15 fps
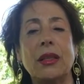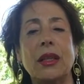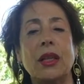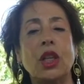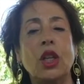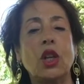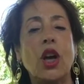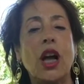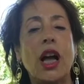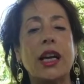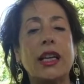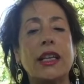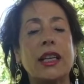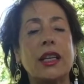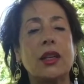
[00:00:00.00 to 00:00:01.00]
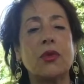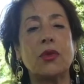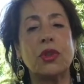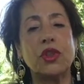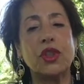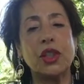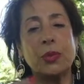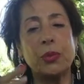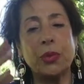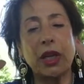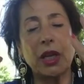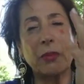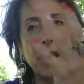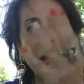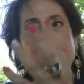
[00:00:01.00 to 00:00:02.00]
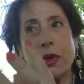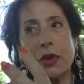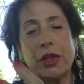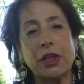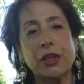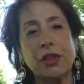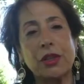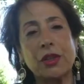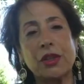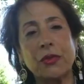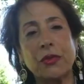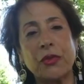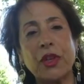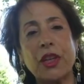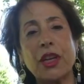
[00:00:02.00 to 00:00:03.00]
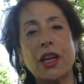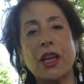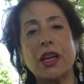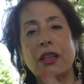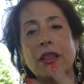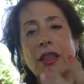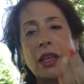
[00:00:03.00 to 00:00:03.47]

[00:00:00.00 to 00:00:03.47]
little Annie will just bring memories to Sophia